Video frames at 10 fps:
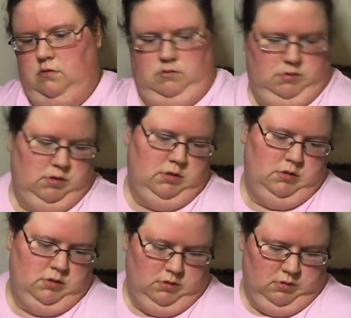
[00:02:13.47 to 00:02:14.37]

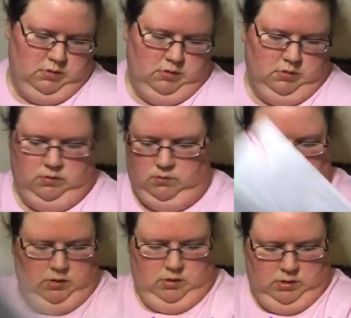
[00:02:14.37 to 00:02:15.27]
It's
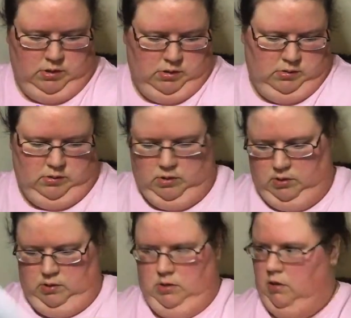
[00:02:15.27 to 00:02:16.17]
not that.
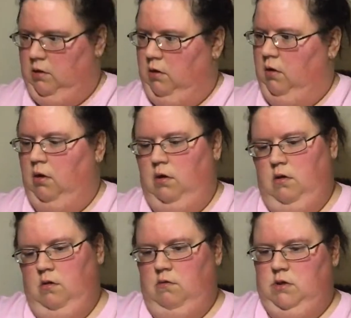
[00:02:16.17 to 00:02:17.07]
Not that.
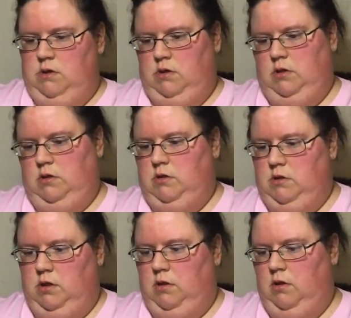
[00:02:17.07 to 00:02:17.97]
What's this?
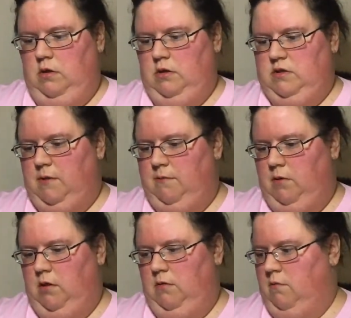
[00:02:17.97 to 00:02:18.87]
I think this might
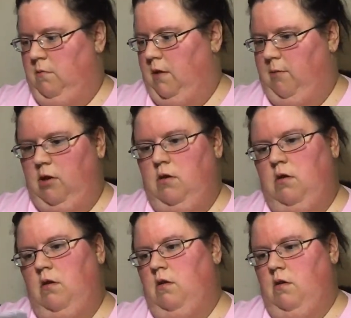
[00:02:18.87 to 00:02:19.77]
be it. Maybe.
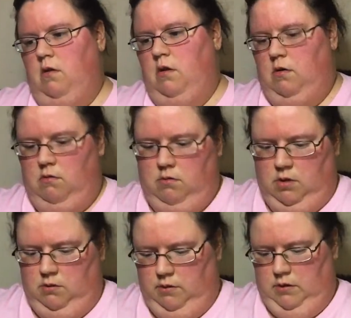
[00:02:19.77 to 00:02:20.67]
No,
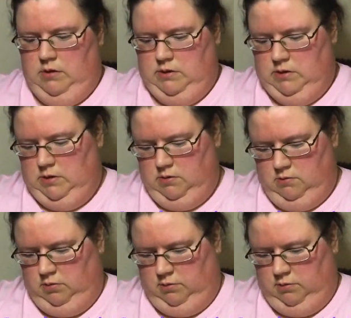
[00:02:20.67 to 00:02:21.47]
I don't think this is it.